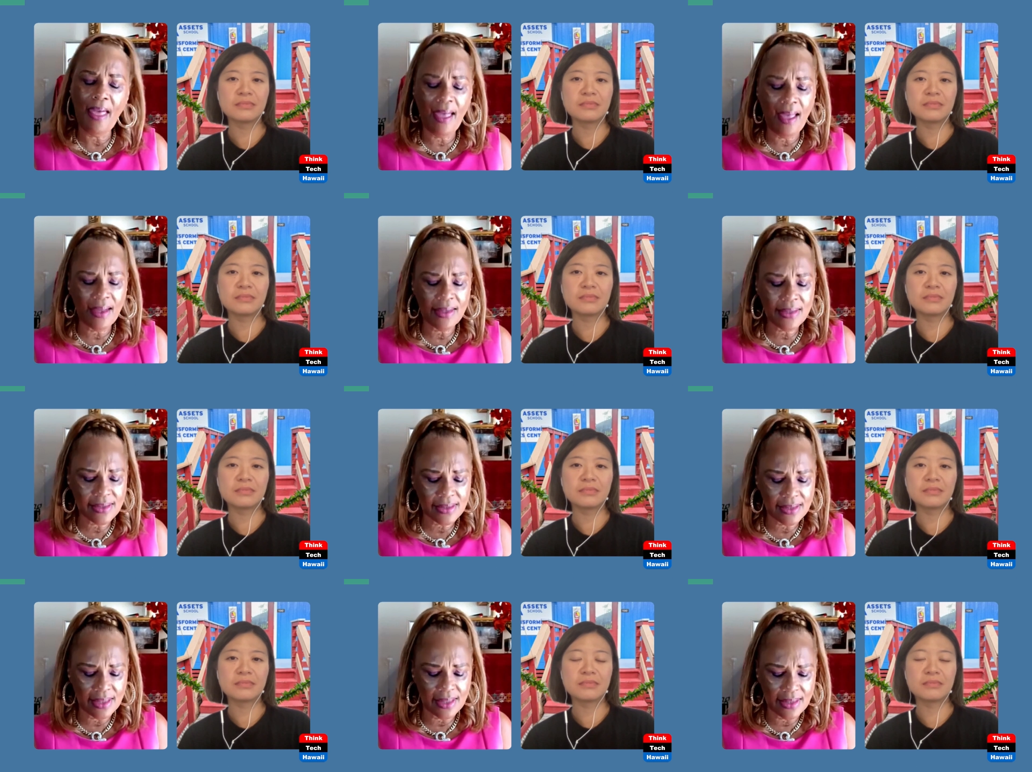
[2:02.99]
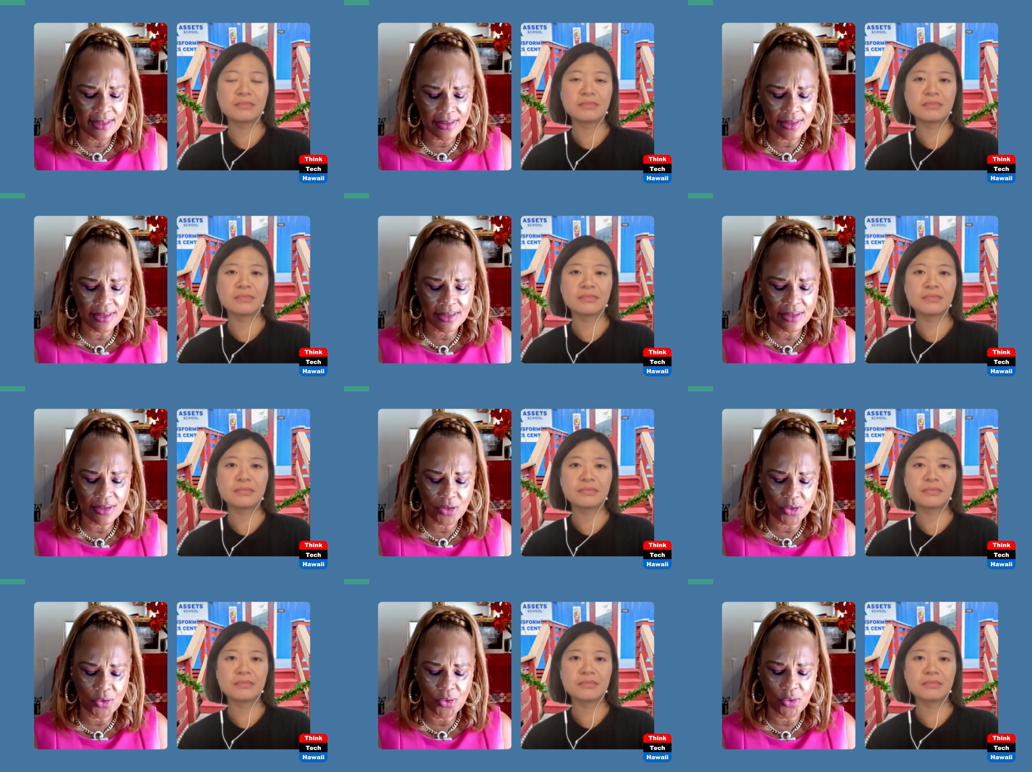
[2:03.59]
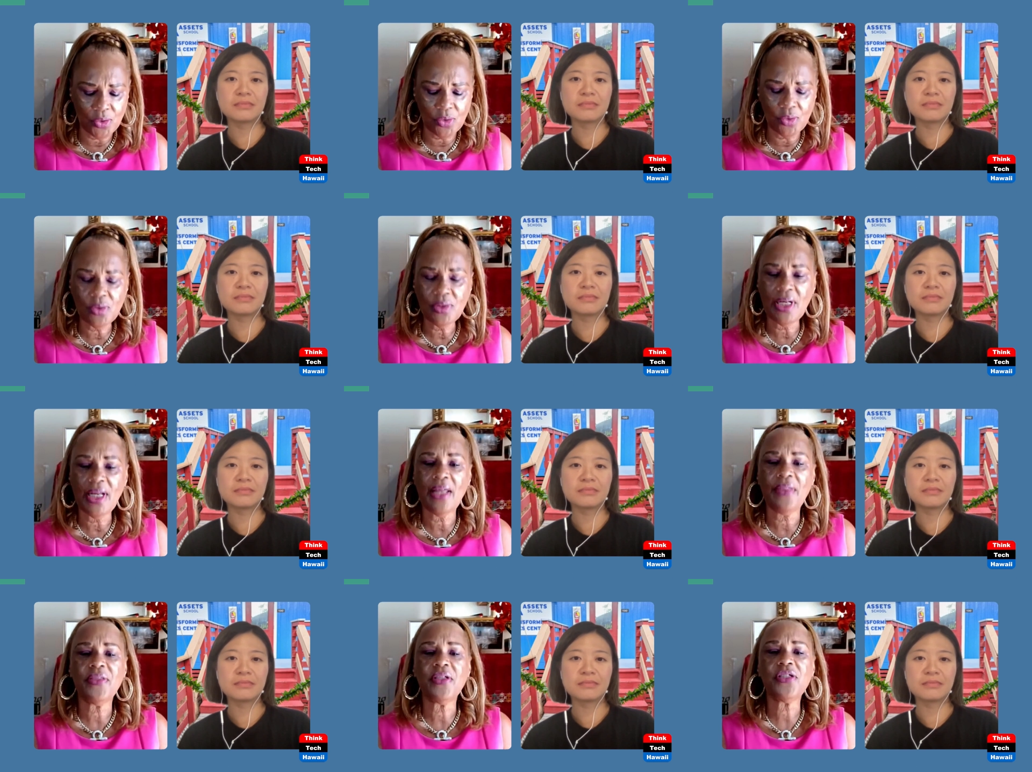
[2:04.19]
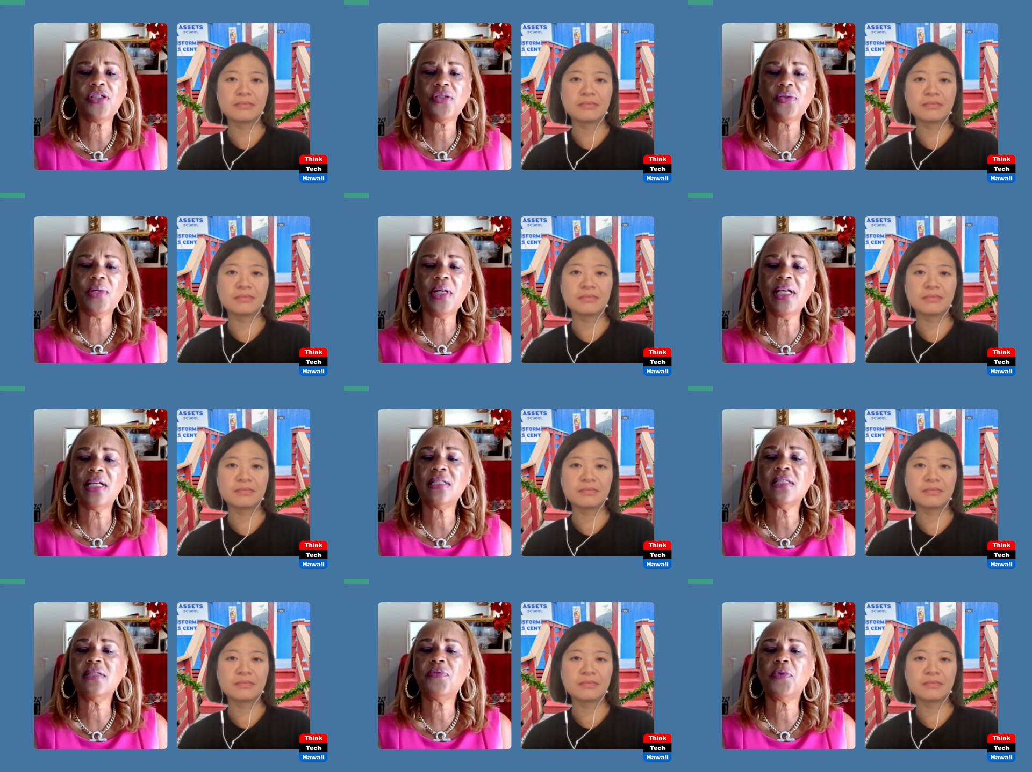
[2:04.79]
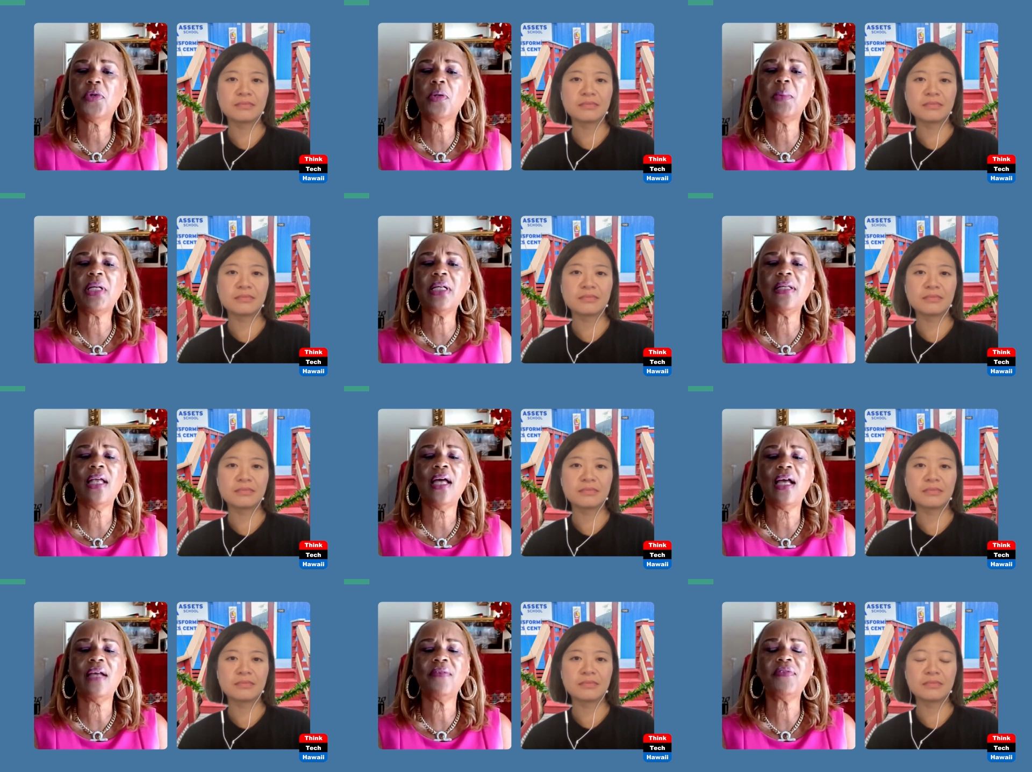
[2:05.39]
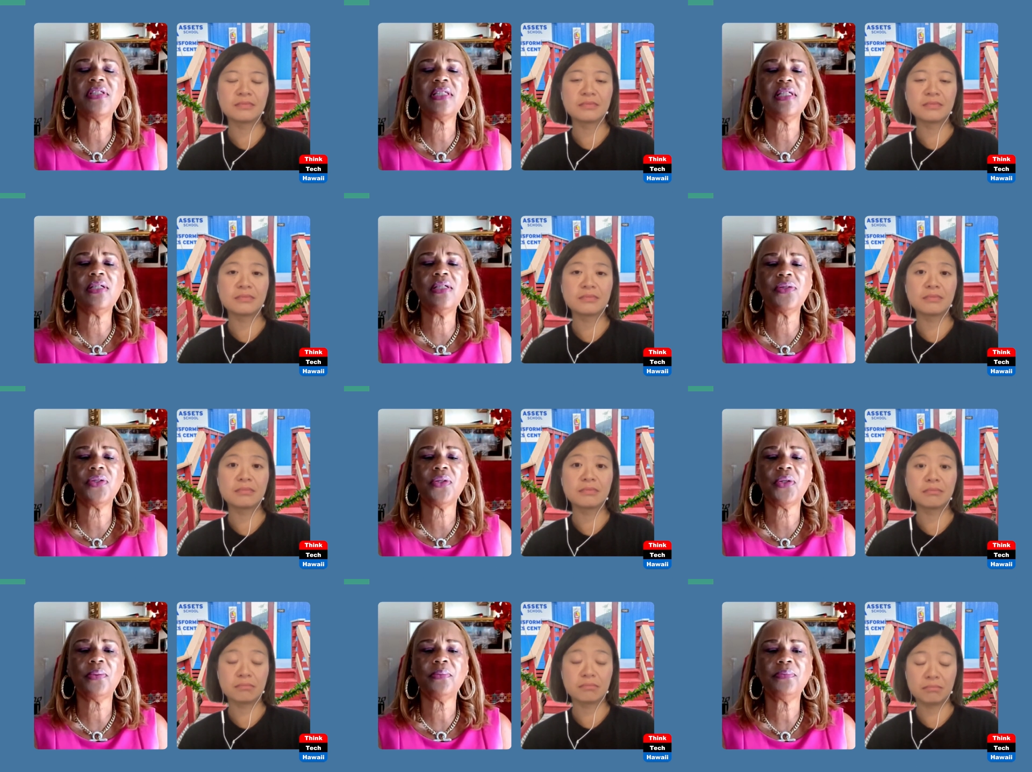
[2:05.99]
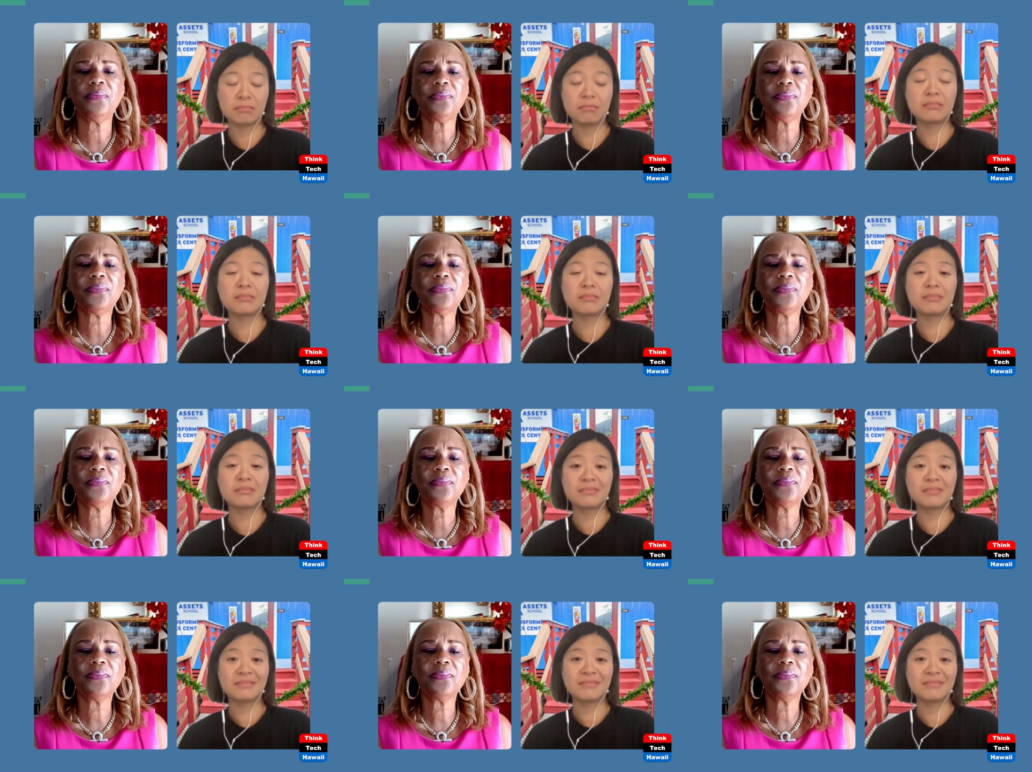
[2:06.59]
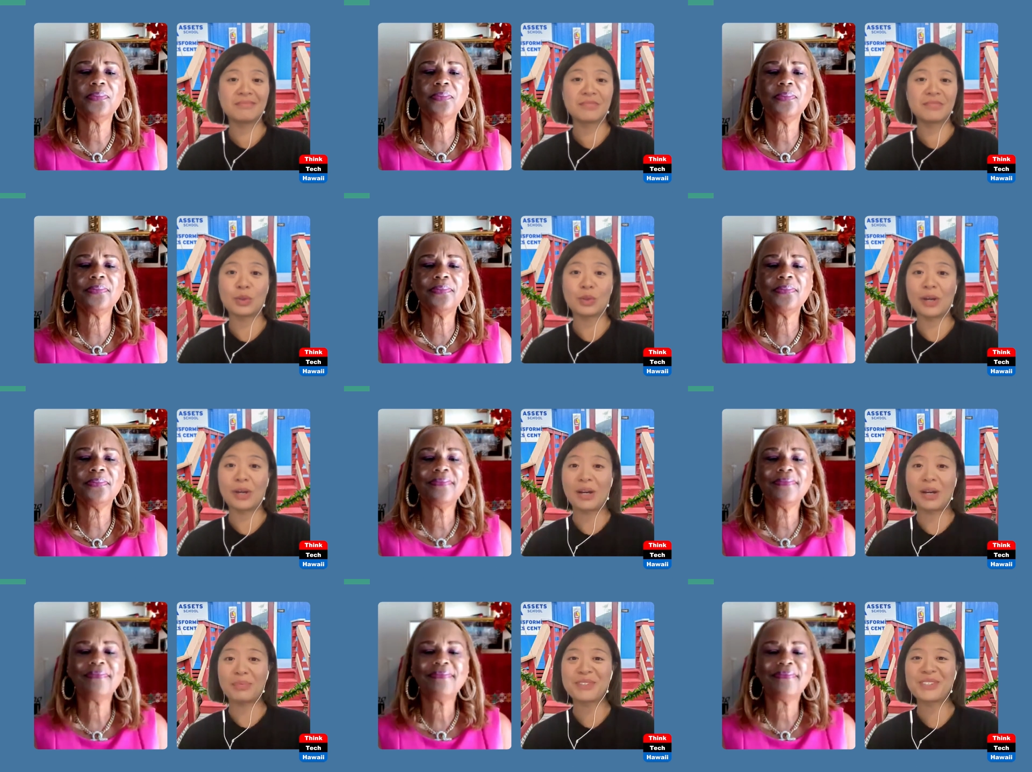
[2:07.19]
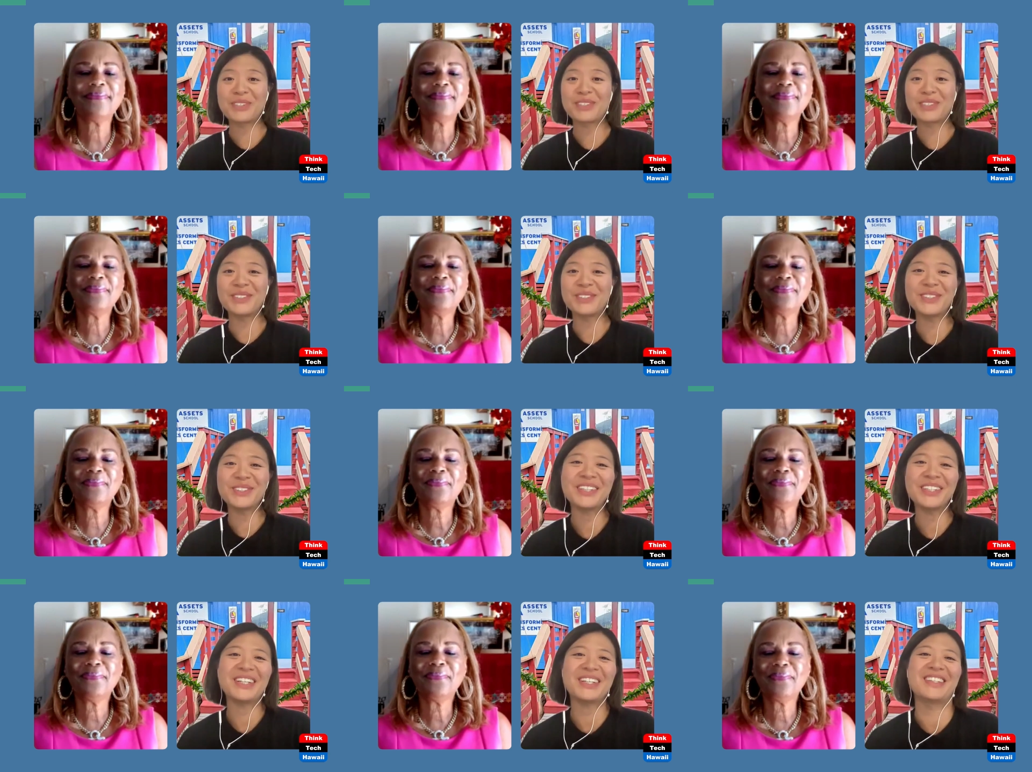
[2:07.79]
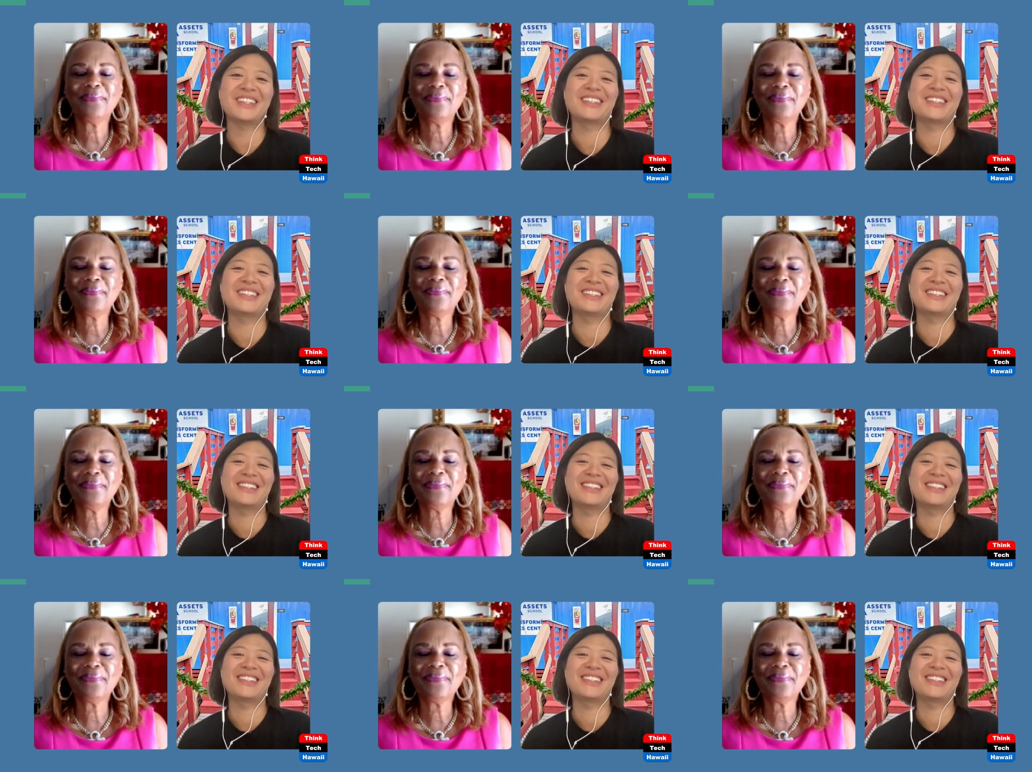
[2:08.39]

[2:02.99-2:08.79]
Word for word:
Speaker 1: Asset School and the Transforming Lives Center.
Speaker 2: No, absolutely.